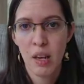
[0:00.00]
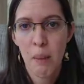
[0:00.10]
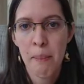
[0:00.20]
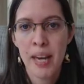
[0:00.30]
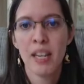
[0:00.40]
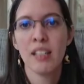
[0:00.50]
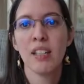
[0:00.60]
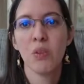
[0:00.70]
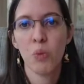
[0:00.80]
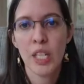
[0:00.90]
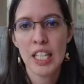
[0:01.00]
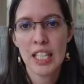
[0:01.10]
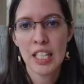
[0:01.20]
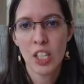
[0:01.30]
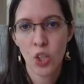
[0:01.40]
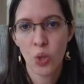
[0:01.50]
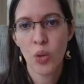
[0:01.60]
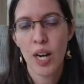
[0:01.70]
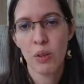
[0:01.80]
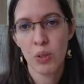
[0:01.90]
better than we
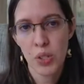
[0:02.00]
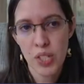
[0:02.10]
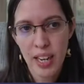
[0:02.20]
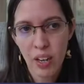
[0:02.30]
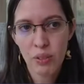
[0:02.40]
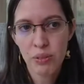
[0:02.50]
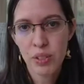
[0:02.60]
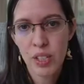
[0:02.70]
know ourselves.